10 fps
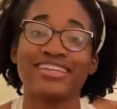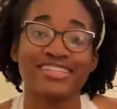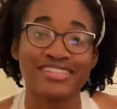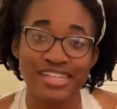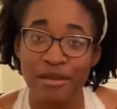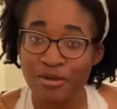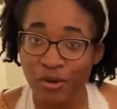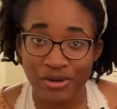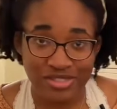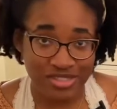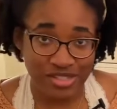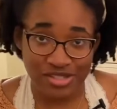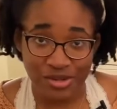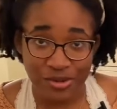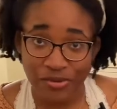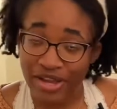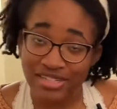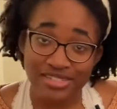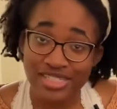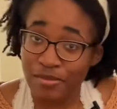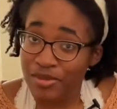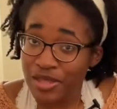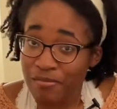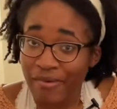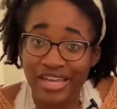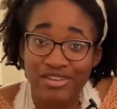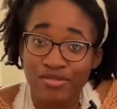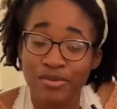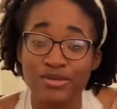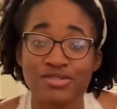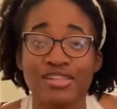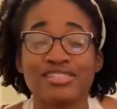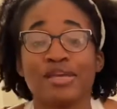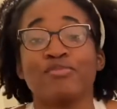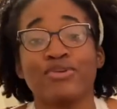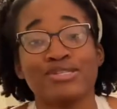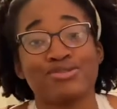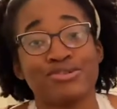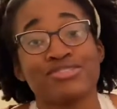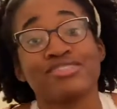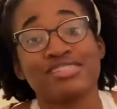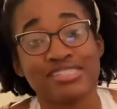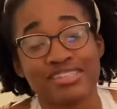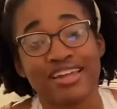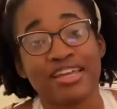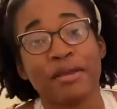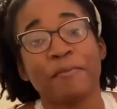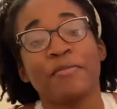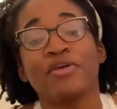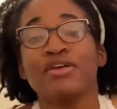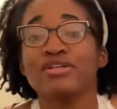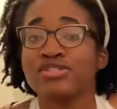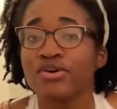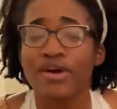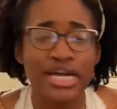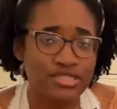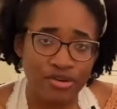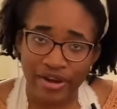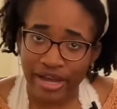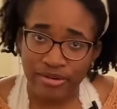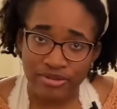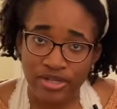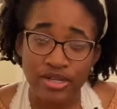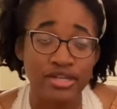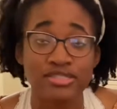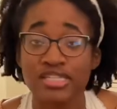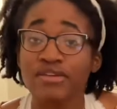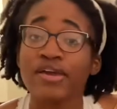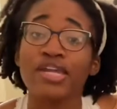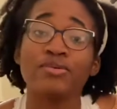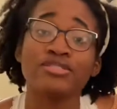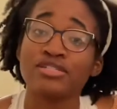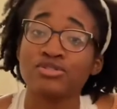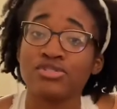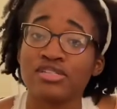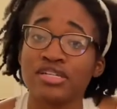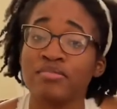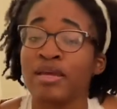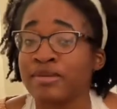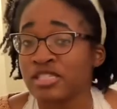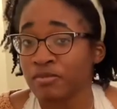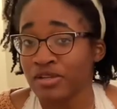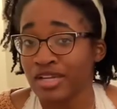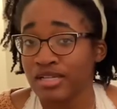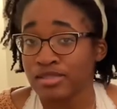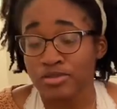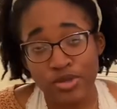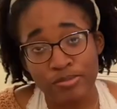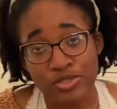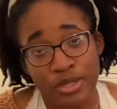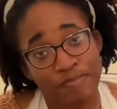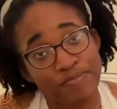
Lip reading: the same courses as you, and some of them might even be using the same resources to study. So ask around, see if anyone's interested in maybe splitting a subscription.